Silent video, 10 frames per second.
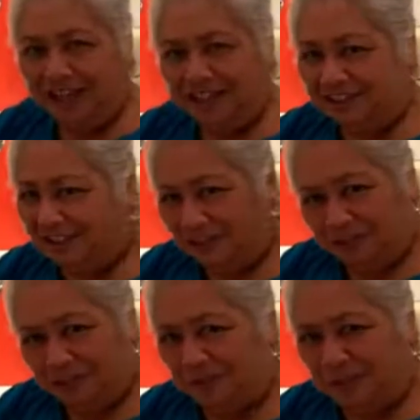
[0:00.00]
It's
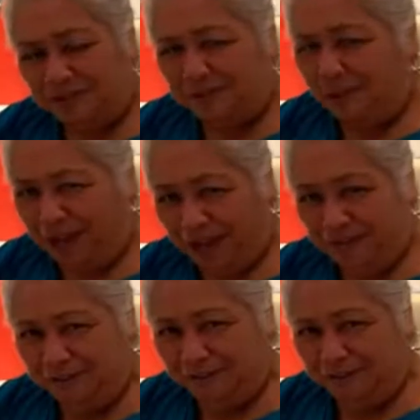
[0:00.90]
off the beaten
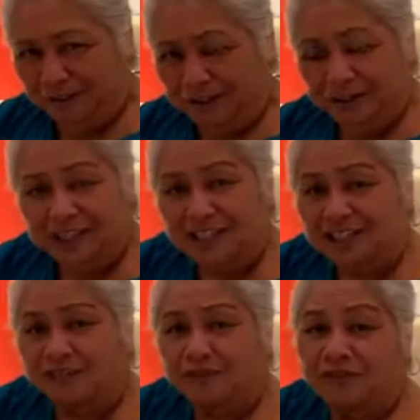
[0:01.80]
path.
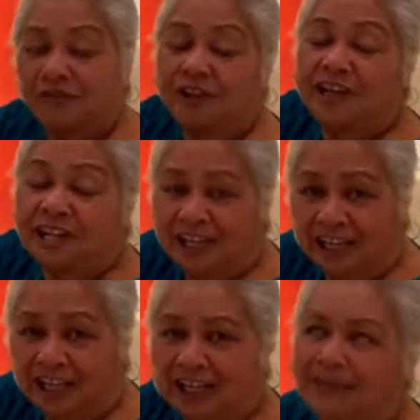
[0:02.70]
It's funny
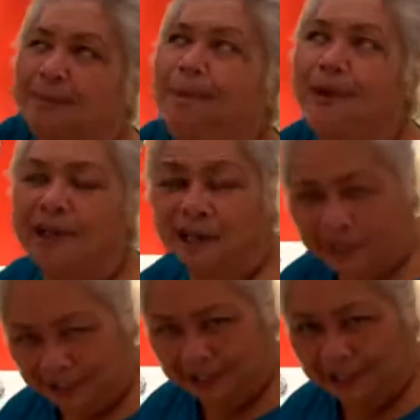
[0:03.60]
and
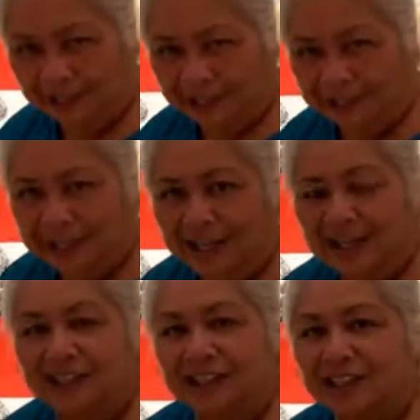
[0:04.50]
punny.
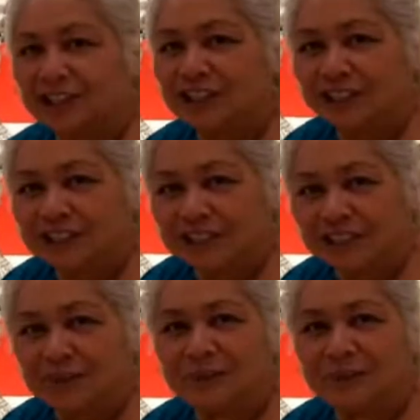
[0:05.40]
And look at this.